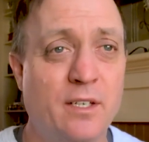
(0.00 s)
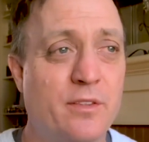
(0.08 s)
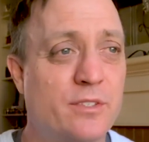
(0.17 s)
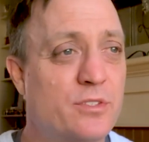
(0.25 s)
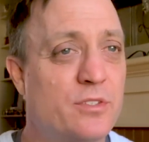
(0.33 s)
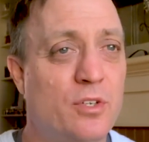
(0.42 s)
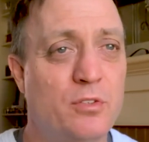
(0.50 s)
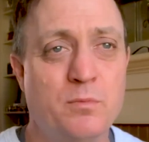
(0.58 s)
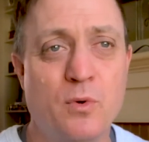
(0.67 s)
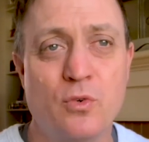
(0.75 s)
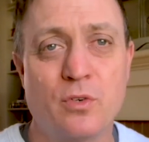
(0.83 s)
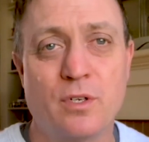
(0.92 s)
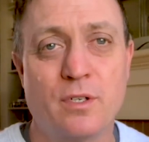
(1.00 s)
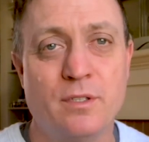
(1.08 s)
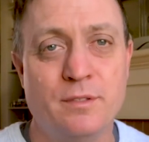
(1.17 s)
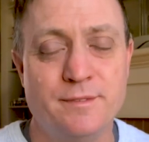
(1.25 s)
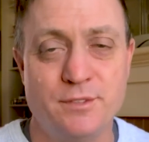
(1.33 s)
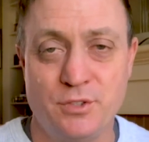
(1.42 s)
There's no more,
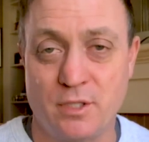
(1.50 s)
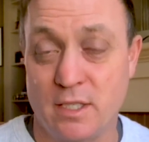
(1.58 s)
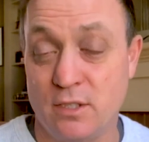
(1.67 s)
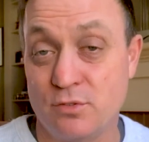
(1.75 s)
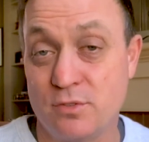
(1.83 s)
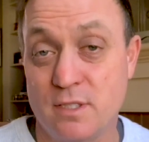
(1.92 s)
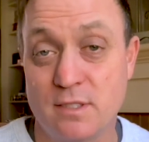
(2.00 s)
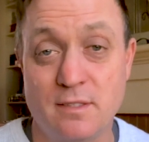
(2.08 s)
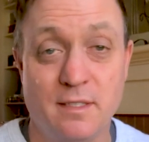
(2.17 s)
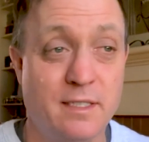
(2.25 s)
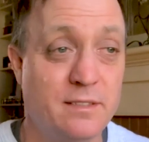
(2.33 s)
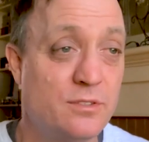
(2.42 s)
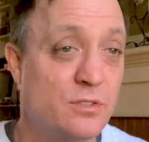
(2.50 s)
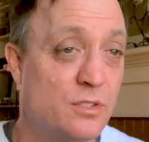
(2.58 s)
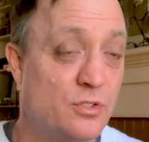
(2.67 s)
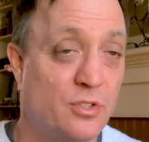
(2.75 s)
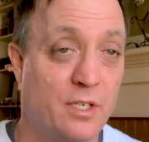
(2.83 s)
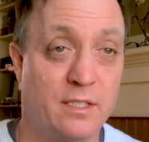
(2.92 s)
should I use this lens?
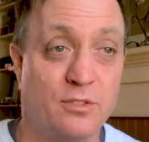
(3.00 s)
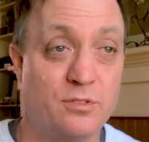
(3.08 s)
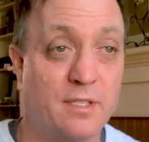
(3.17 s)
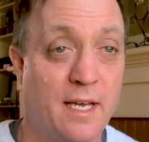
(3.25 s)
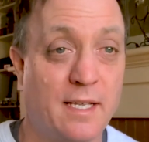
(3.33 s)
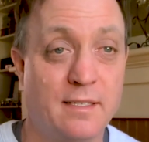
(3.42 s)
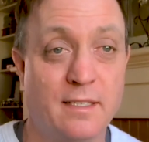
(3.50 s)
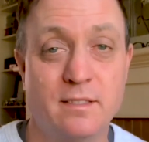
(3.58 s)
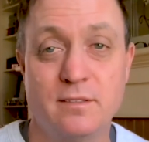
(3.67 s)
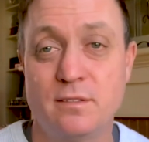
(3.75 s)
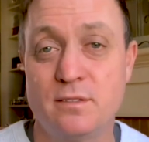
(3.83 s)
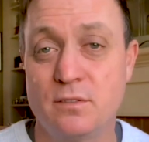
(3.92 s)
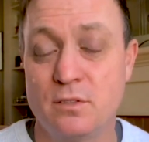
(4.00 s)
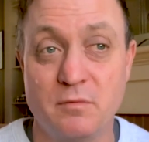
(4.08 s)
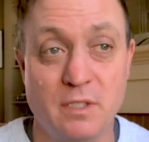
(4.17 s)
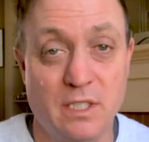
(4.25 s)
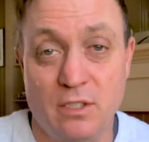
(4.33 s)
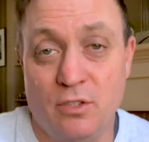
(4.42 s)
Should I use that lens?
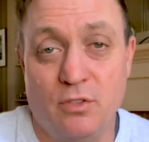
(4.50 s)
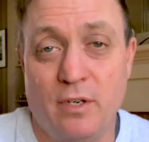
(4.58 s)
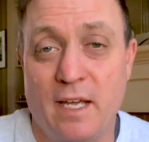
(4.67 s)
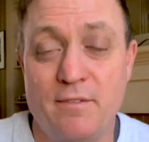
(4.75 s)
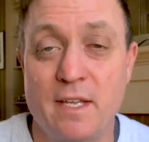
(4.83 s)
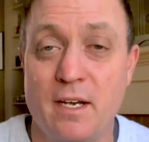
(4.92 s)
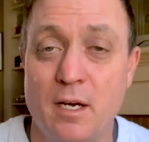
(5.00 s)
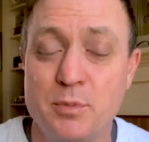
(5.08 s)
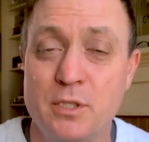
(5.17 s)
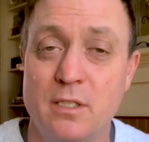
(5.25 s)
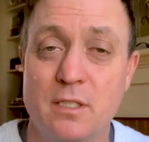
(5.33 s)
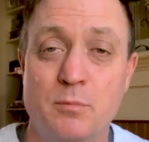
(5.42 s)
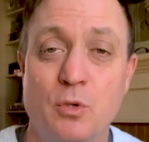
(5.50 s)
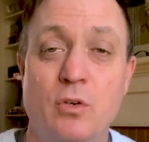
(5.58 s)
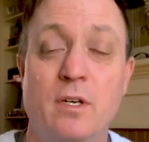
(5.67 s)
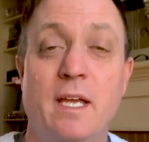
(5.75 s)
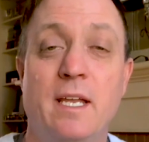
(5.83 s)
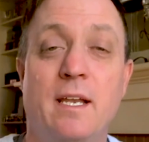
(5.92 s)
You don't have that option
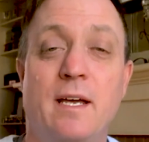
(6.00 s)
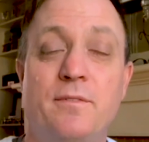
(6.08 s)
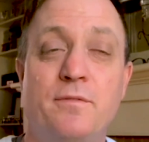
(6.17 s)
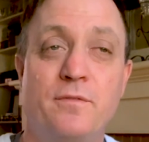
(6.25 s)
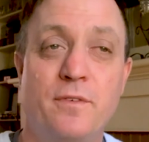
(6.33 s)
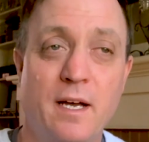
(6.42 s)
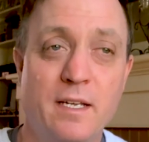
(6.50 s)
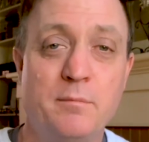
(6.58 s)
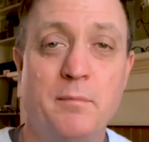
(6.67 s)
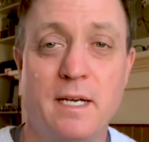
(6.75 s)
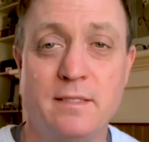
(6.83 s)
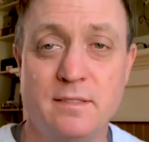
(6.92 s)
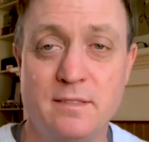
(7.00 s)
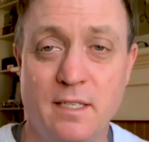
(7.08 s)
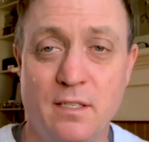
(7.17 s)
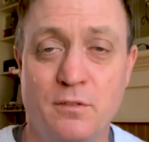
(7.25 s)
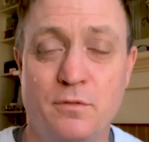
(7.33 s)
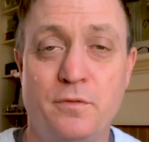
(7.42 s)
anymore, and I find
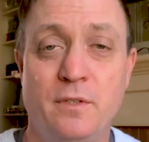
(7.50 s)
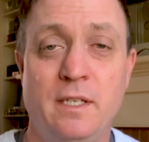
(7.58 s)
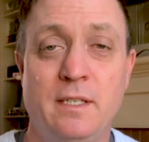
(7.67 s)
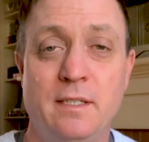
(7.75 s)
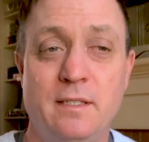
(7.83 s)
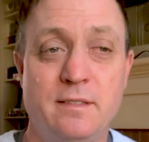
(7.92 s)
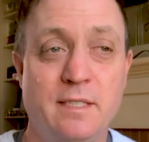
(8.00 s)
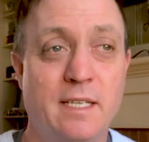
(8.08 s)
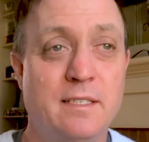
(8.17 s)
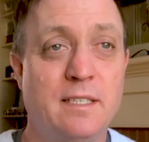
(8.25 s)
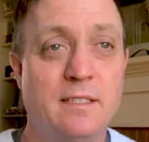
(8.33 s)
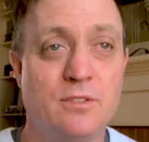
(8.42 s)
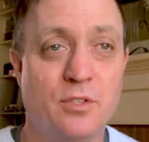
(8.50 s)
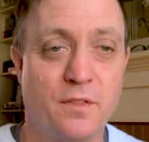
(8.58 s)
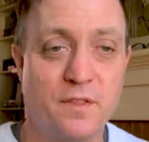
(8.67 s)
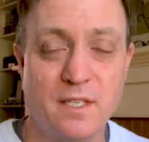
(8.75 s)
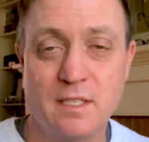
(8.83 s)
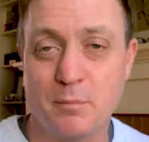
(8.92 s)
myself tending to
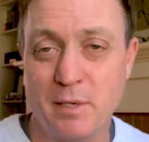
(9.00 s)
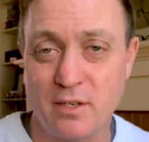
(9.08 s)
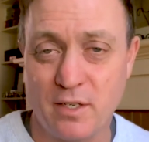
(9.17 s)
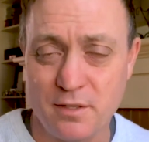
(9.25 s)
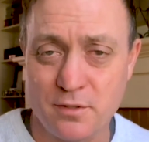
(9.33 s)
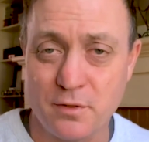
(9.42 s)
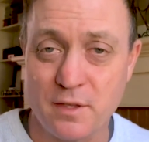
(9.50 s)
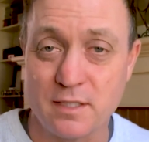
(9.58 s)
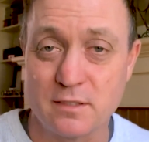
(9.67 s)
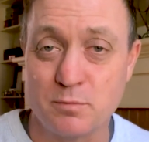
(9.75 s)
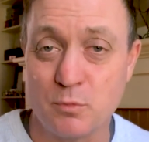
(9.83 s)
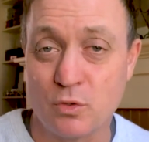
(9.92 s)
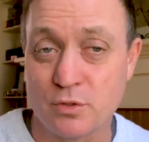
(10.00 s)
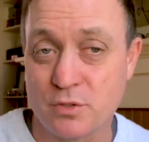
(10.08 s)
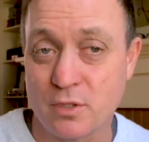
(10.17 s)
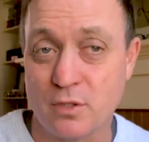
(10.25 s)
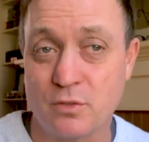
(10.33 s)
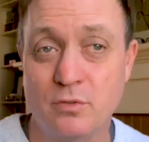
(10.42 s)
think about other things more
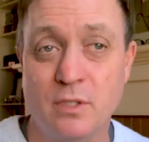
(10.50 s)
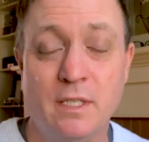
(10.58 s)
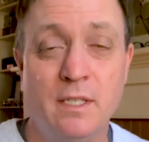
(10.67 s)
so